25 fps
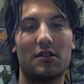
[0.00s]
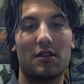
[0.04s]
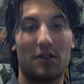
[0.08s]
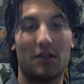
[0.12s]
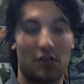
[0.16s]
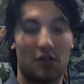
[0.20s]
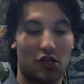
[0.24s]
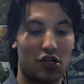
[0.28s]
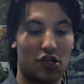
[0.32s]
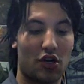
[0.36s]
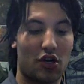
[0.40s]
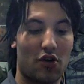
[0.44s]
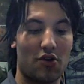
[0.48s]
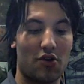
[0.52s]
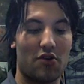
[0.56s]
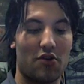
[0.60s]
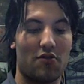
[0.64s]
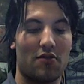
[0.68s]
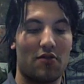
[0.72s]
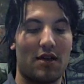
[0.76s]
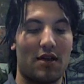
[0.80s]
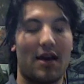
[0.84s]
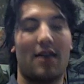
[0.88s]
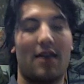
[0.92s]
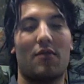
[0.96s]
to show
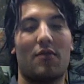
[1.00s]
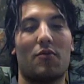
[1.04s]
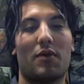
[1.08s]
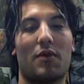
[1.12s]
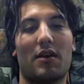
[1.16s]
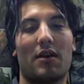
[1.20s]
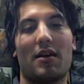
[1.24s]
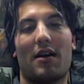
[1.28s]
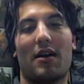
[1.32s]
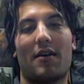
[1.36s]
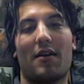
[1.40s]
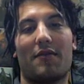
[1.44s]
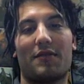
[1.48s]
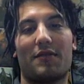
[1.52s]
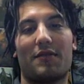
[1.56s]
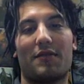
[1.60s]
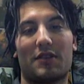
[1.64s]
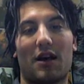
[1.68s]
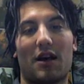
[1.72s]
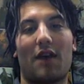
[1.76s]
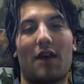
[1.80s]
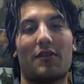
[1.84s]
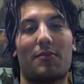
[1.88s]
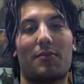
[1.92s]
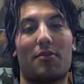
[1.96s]
you that we have
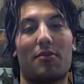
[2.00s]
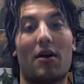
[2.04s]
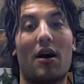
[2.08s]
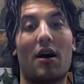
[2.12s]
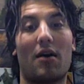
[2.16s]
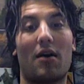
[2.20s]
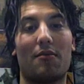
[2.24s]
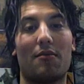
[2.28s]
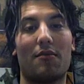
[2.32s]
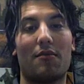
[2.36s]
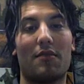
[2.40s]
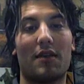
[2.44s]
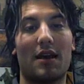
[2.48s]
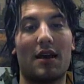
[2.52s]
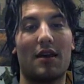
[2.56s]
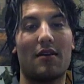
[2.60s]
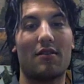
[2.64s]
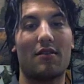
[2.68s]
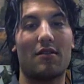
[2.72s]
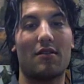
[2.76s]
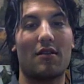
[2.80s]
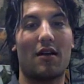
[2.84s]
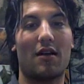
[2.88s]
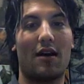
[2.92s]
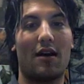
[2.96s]
solved the problem that,
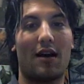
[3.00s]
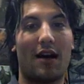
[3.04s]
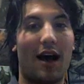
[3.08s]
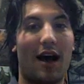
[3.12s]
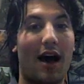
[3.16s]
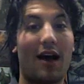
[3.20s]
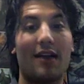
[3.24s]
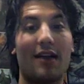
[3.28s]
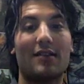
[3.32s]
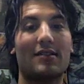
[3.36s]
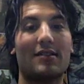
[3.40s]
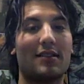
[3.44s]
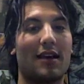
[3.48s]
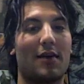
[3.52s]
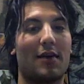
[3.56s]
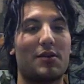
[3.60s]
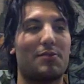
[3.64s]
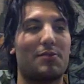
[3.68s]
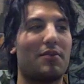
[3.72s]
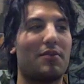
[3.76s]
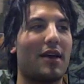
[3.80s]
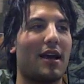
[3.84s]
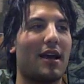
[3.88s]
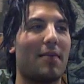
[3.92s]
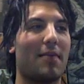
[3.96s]
honestly, I was
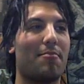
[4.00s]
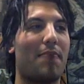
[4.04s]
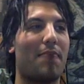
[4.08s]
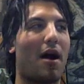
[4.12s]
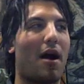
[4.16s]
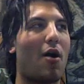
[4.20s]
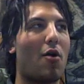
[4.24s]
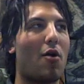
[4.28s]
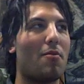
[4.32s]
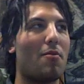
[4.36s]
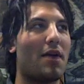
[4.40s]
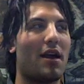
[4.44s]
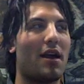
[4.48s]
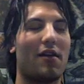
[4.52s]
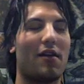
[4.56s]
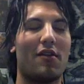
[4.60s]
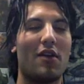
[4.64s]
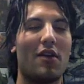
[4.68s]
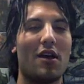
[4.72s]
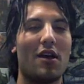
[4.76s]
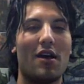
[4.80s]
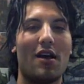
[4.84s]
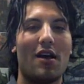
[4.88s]
playing Bomberman.